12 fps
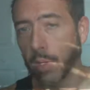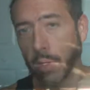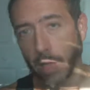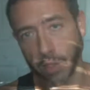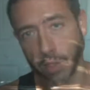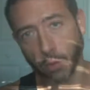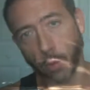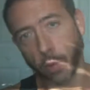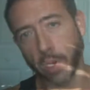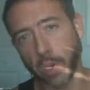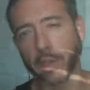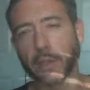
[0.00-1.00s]
it's
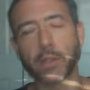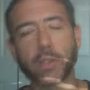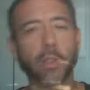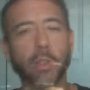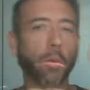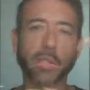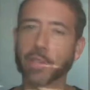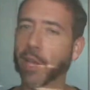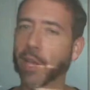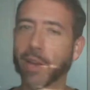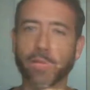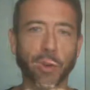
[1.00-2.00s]
oriented. So once
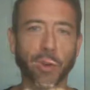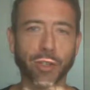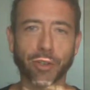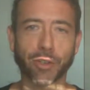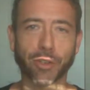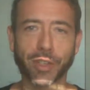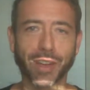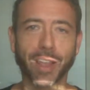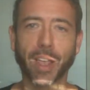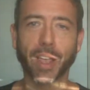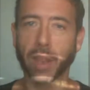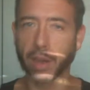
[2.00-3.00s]
again, if you're interested
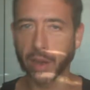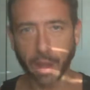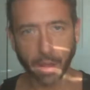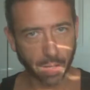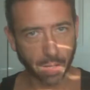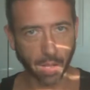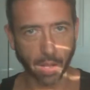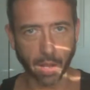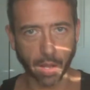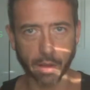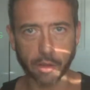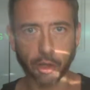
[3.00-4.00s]
in
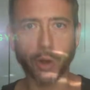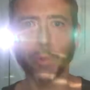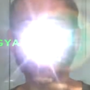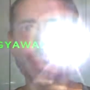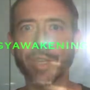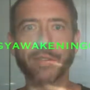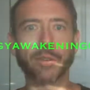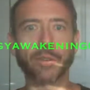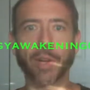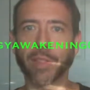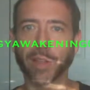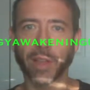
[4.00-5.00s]
chart reads or
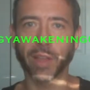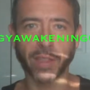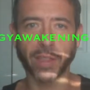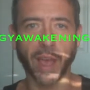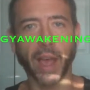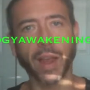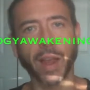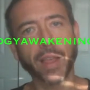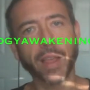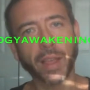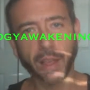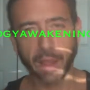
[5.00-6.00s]
anything like that,
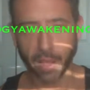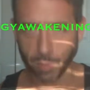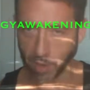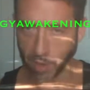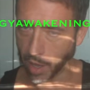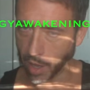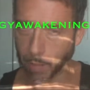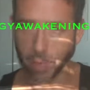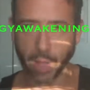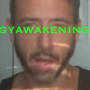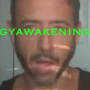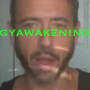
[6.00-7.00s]
hit me up,
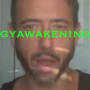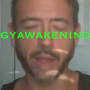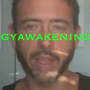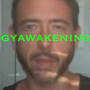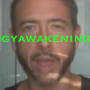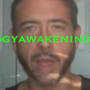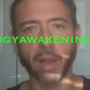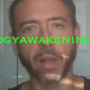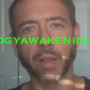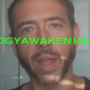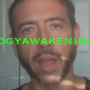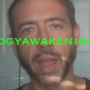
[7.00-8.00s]

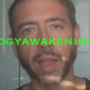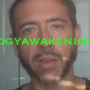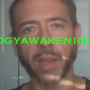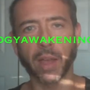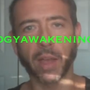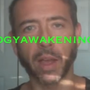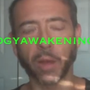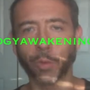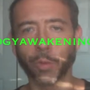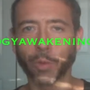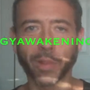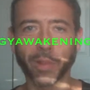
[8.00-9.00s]
email, and
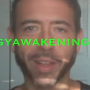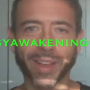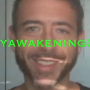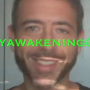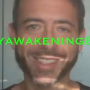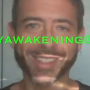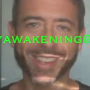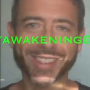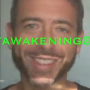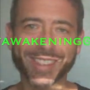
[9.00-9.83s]
we'll discuss.